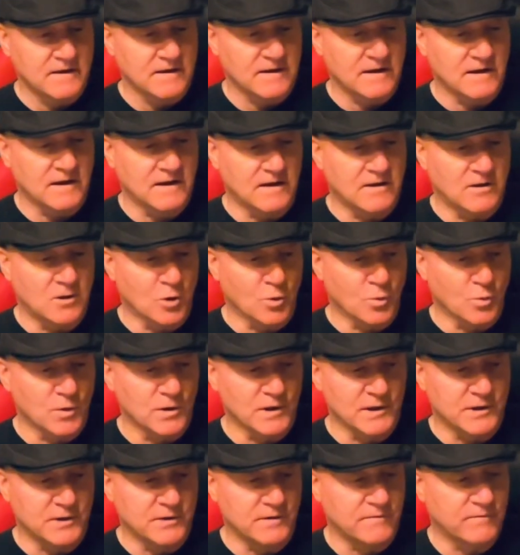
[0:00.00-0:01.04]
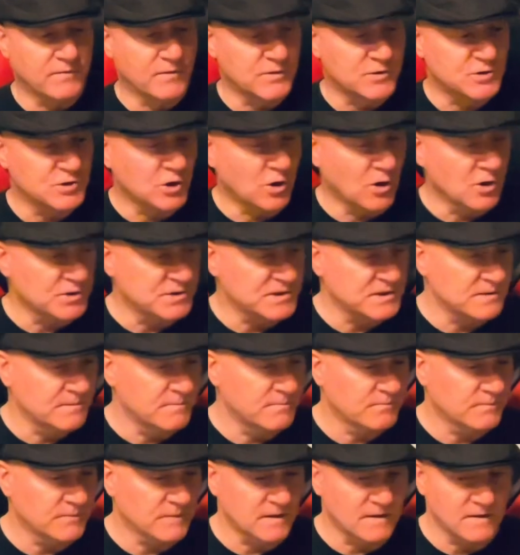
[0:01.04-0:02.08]
are really good for the charts.
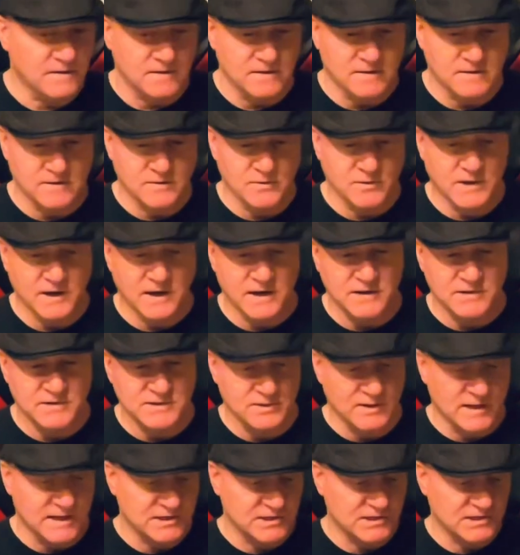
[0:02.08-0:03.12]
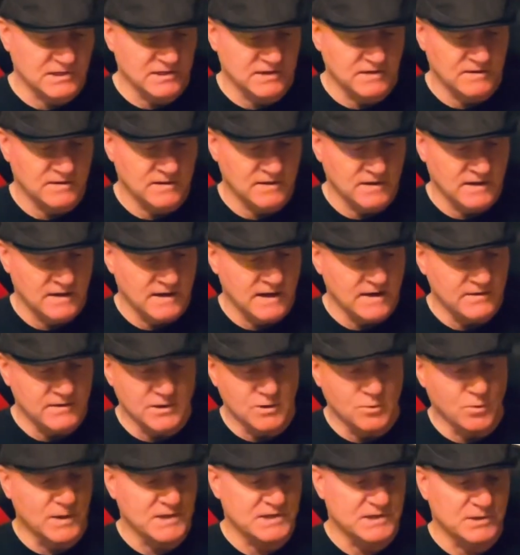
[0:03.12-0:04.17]
Okay, so that's, and then
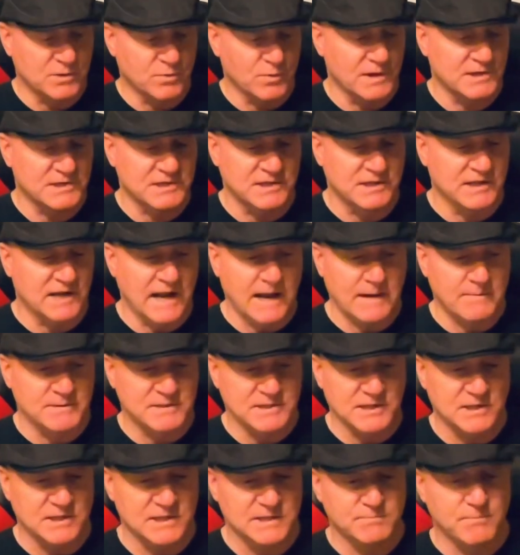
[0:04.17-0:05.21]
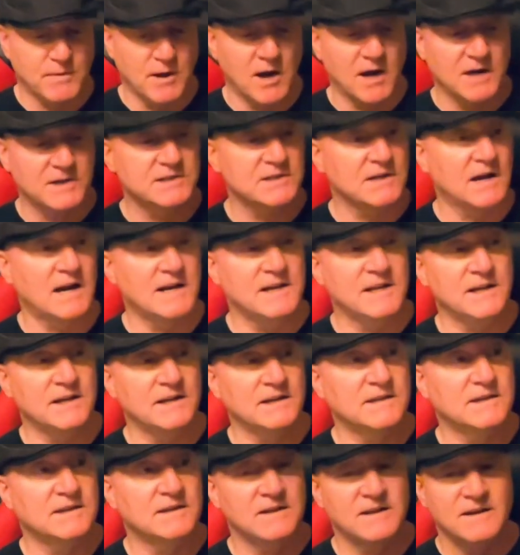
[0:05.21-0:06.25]
the rest of the game is in this box. I
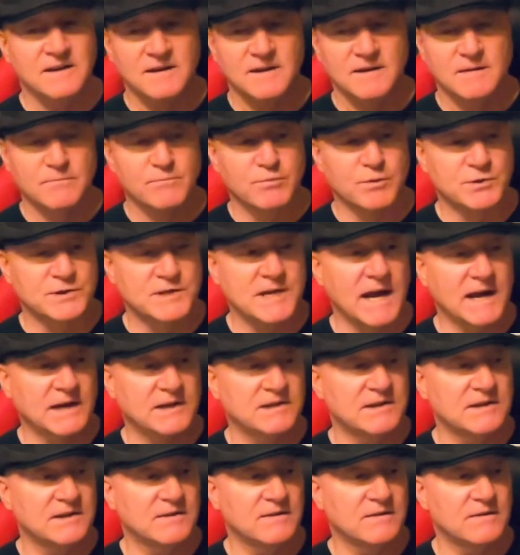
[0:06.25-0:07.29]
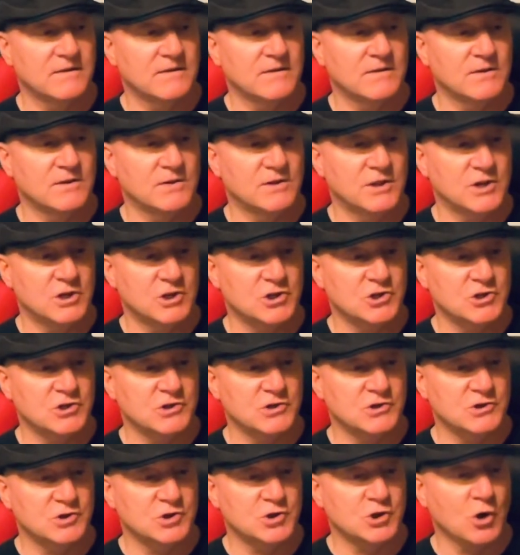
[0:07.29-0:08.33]
didn't protect
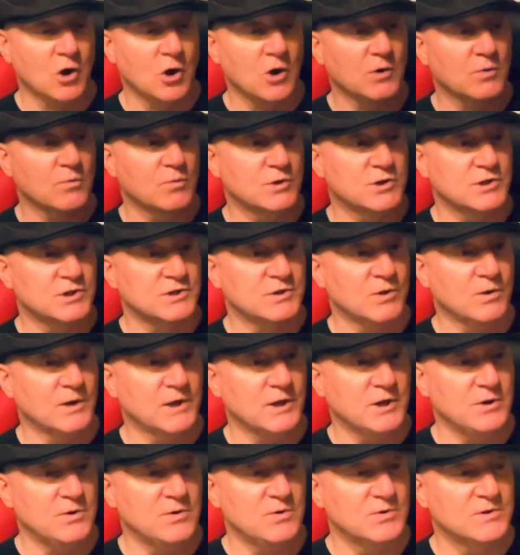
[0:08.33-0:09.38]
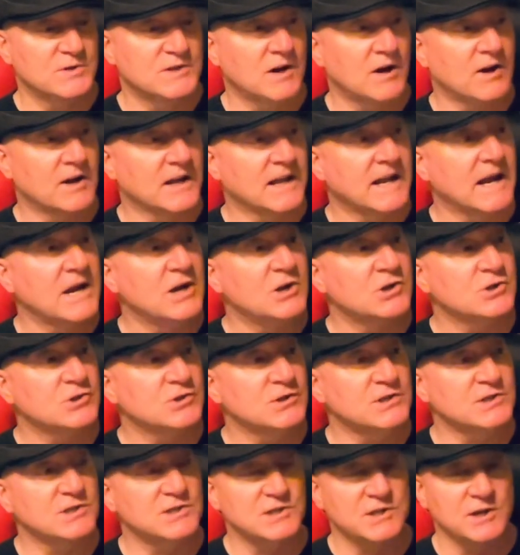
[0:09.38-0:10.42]
this chart, which is only used on occasion.
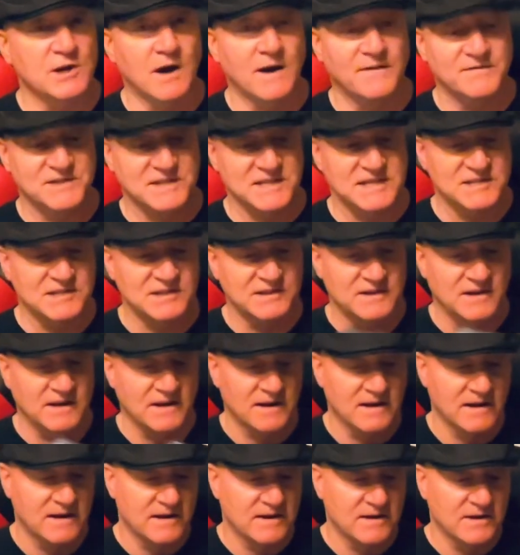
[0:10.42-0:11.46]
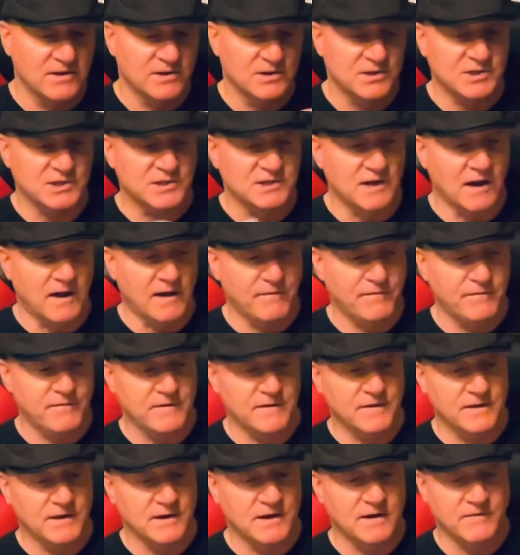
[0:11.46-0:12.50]
This is the off-season stuff,
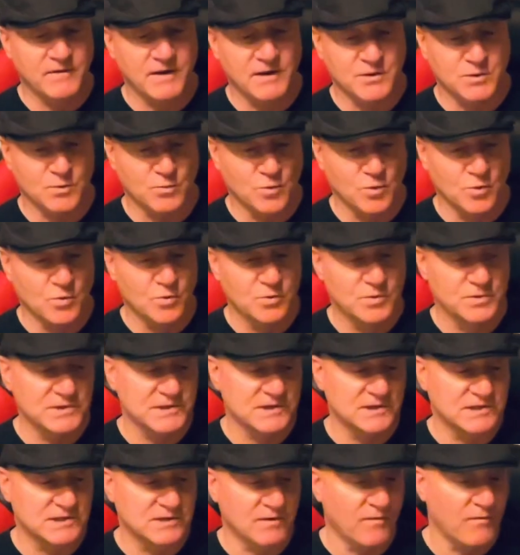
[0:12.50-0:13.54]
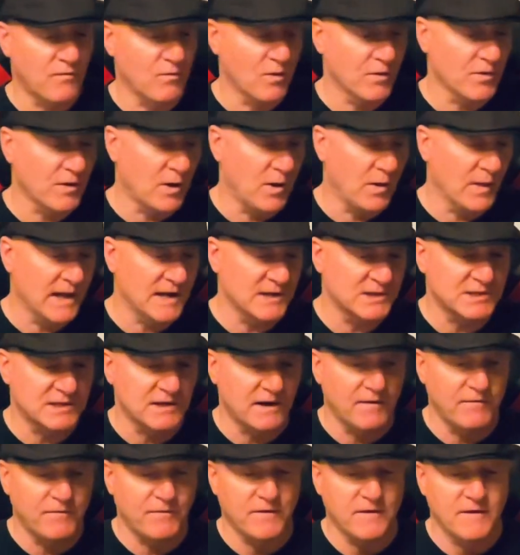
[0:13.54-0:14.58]
and then I've got the rules and so forth. All that
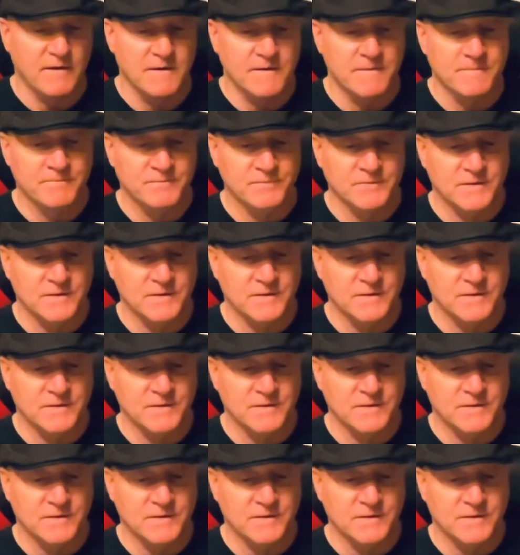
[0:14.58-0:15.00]
stuff,